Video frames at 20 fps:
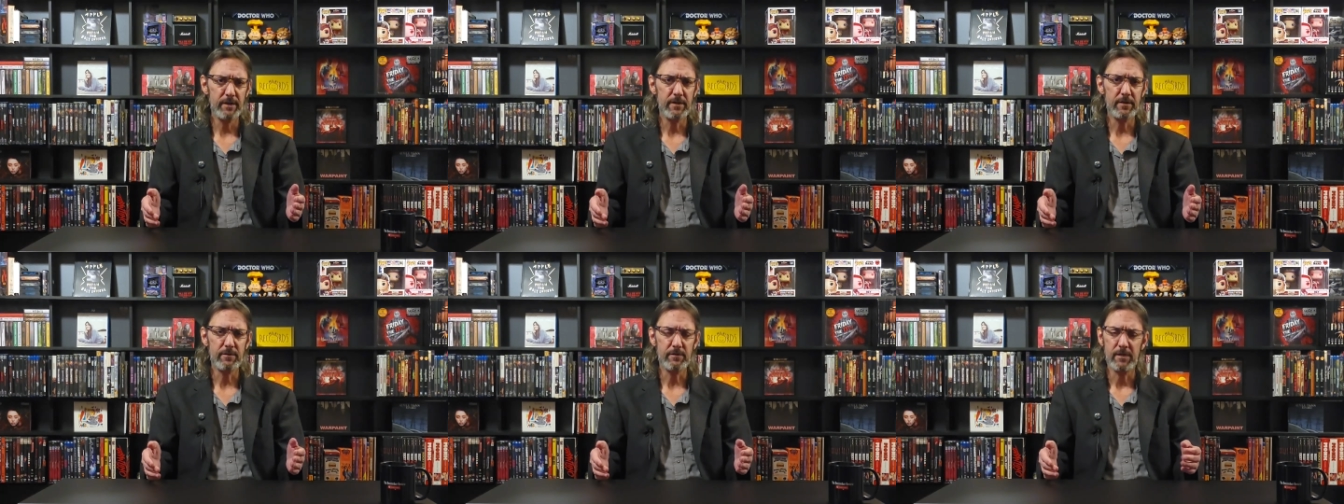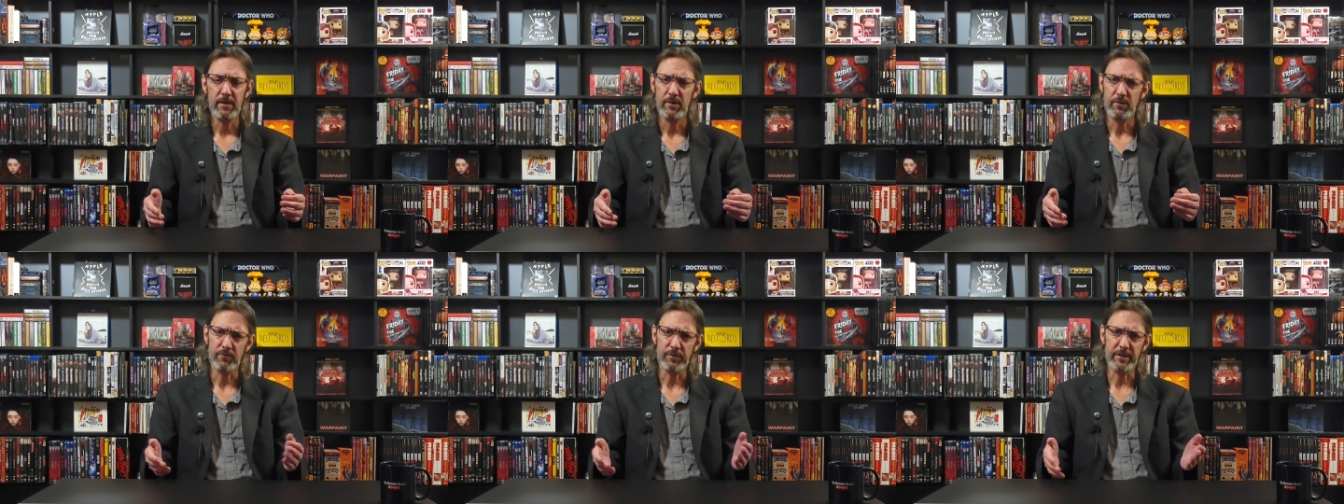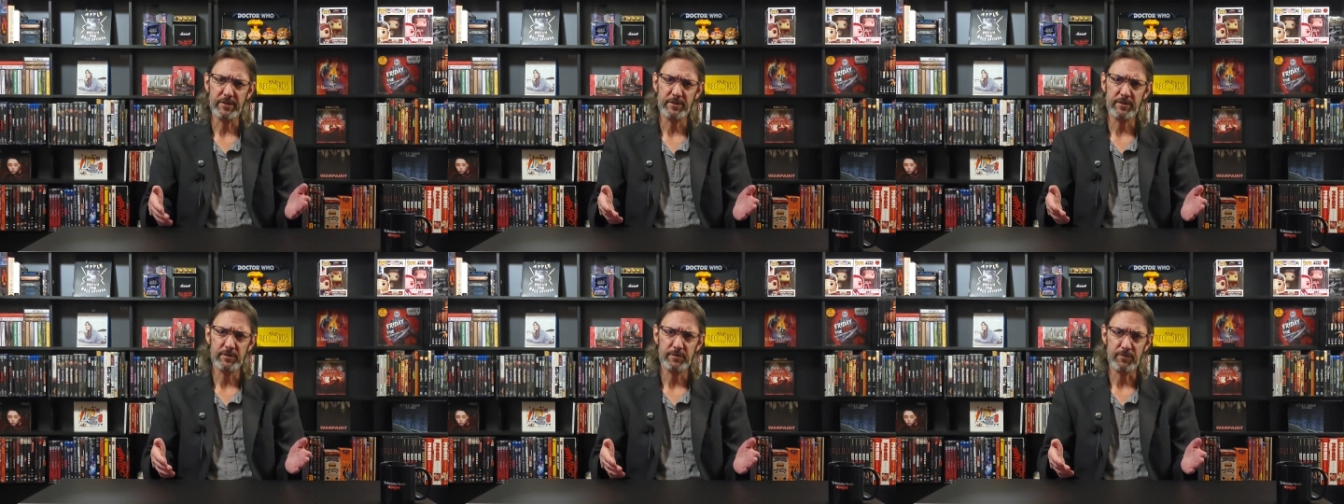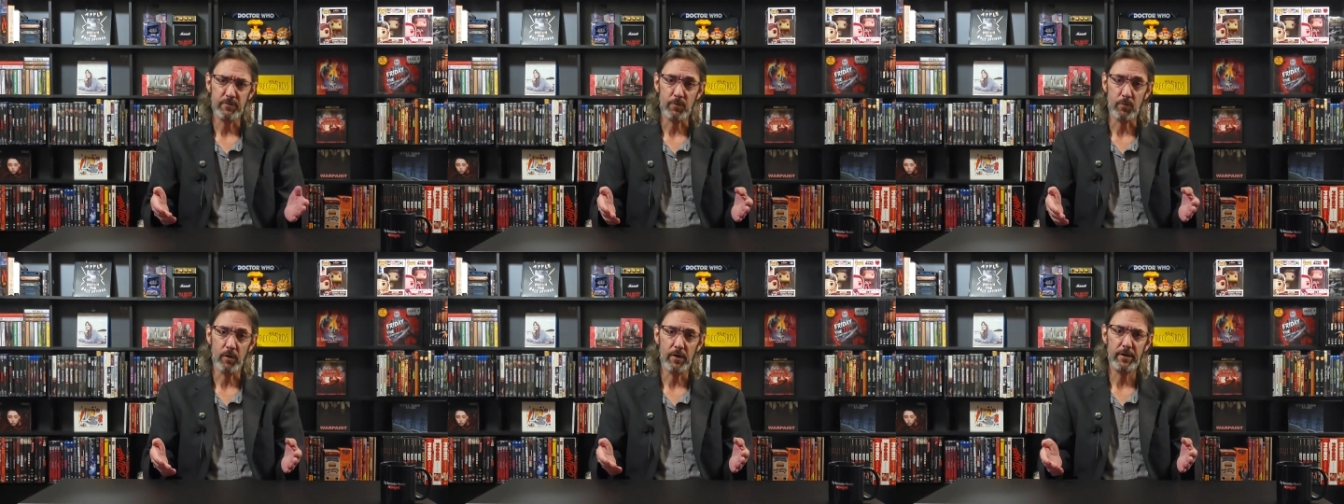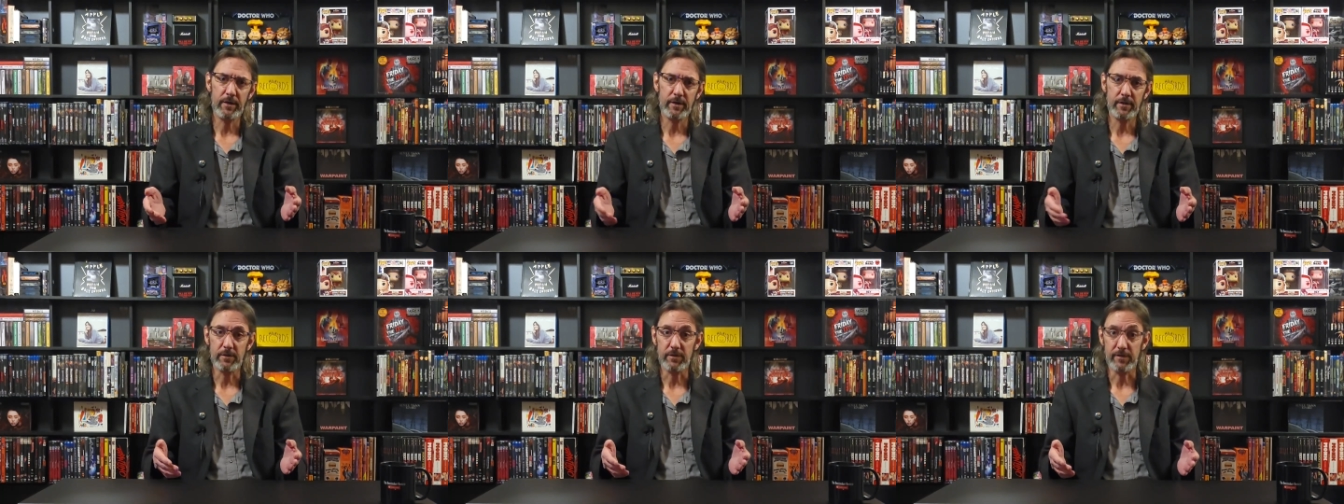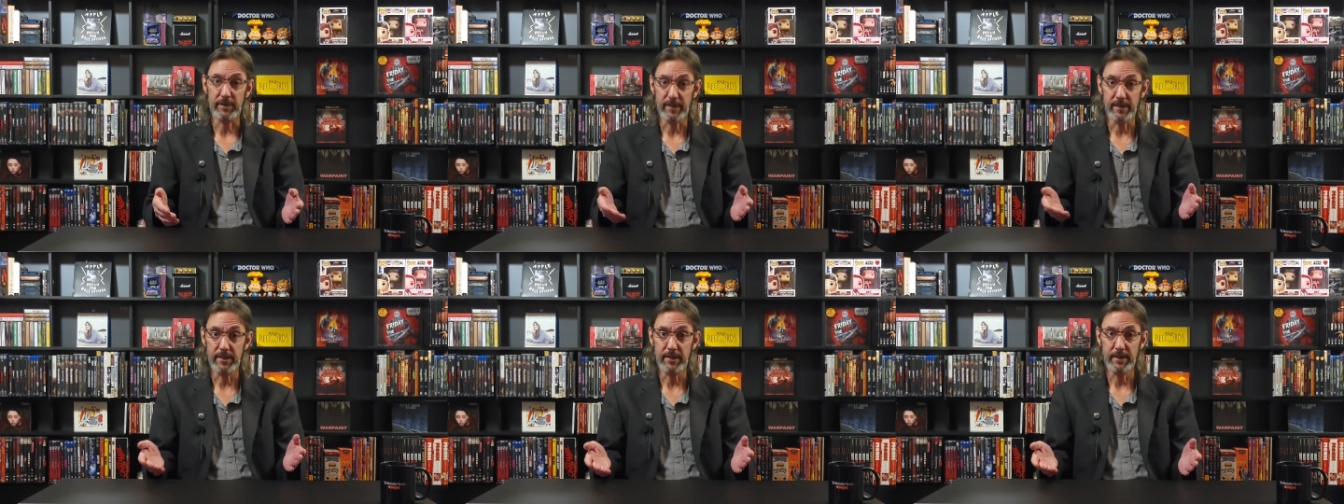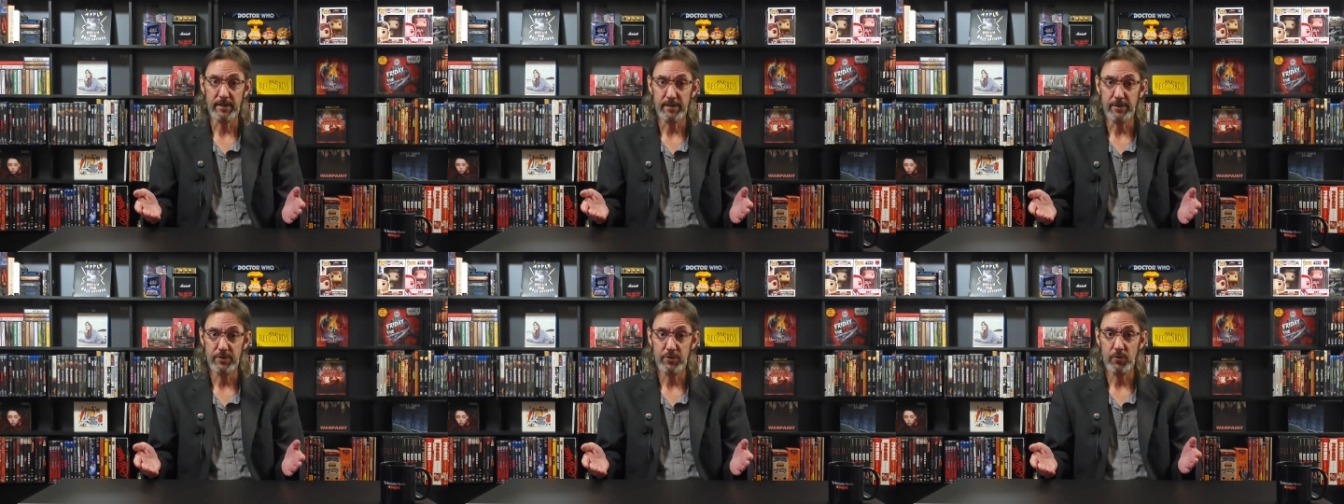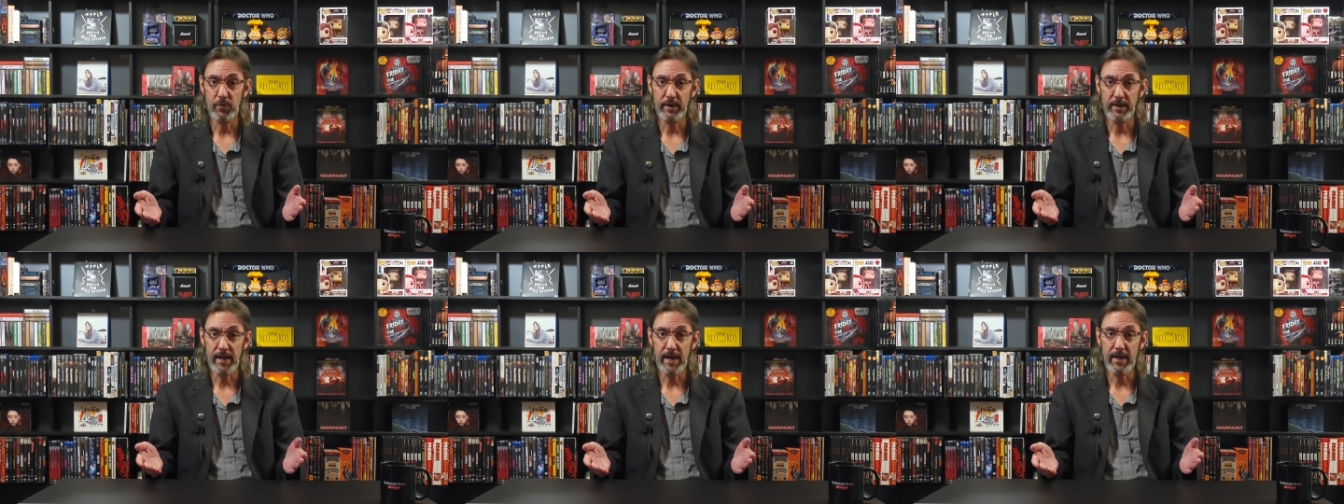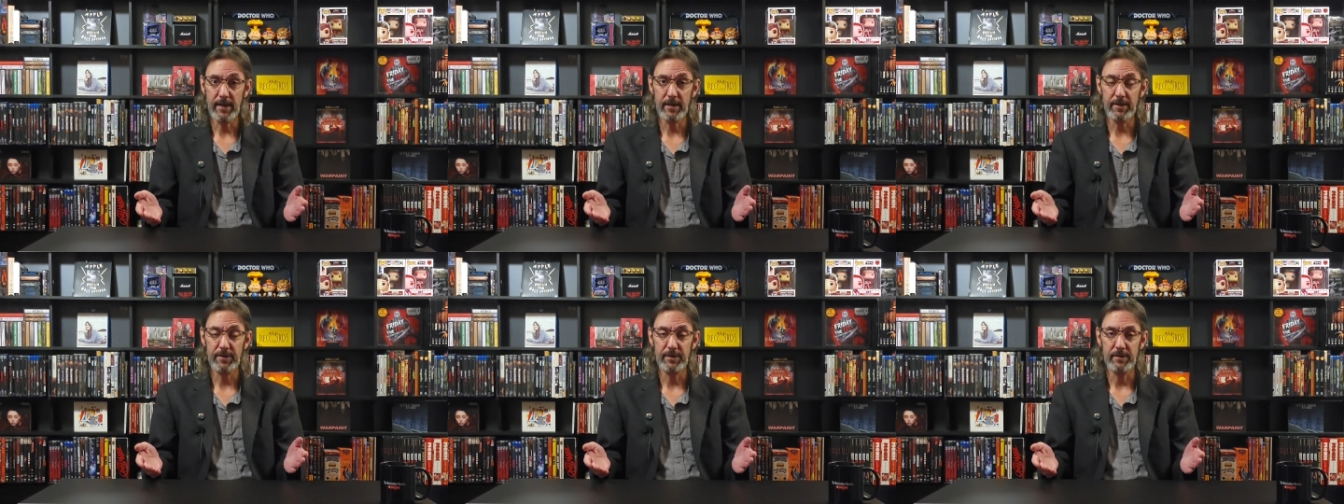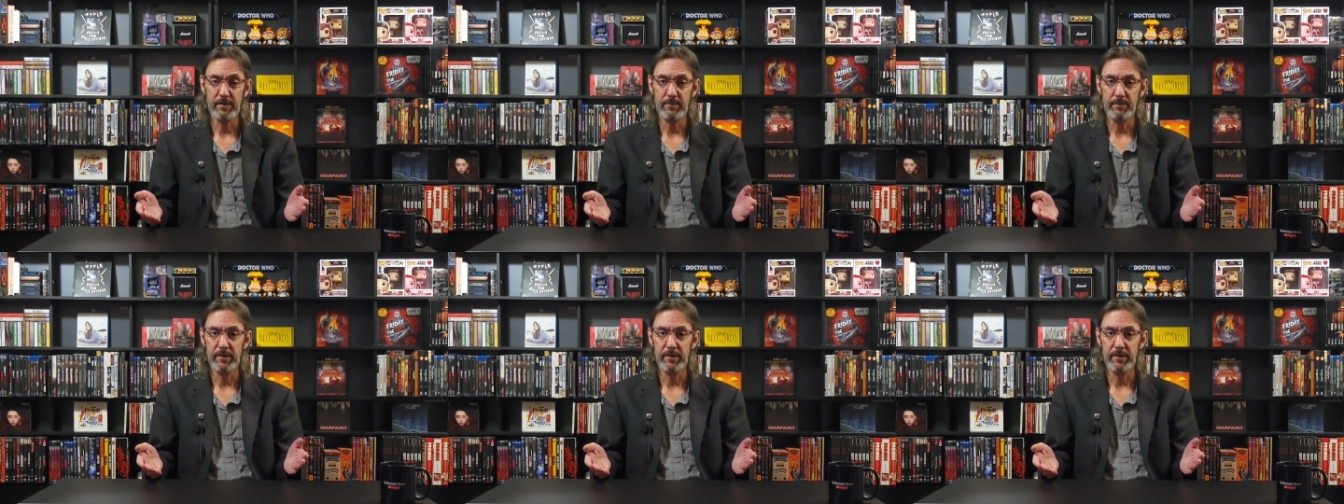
and reasons for wanting or needing to join Agatha,